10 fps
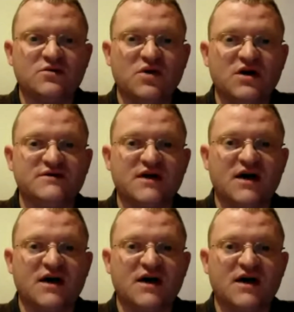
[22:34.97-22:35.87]
These are the
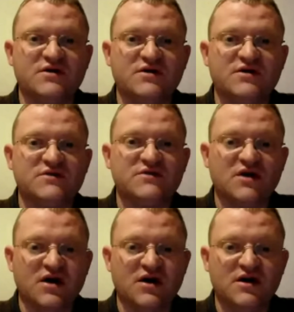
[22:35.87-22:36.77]
words that I
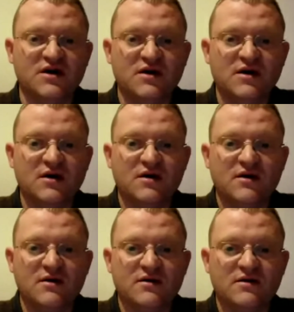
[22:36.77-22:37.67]
wanted them to learn
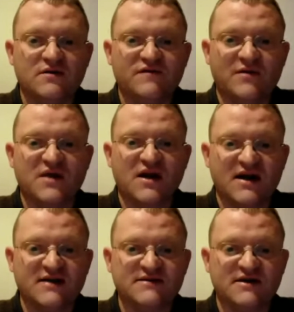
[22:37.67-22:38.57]

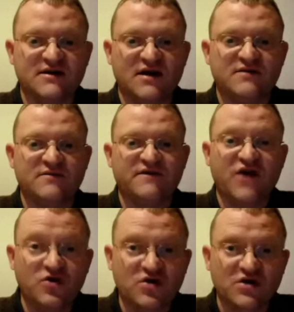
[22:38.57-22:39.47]
from the lesson
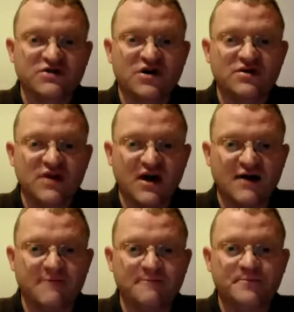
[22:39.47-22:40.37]
and focus
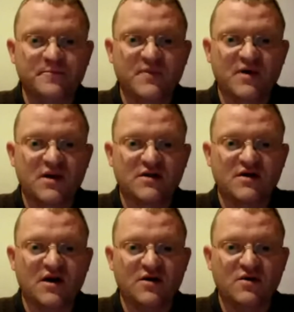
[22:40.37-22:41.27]
on them.
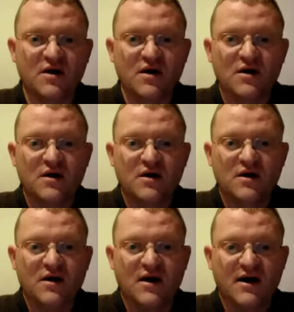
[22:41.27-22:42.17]
So,
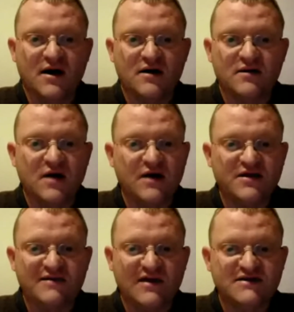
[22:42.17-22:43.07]

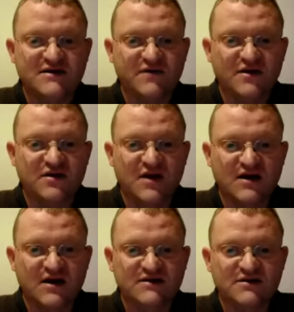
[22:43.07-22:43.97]
and the rest
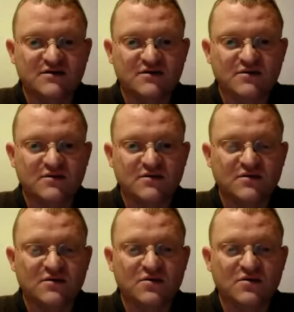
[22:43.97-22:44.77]
of the things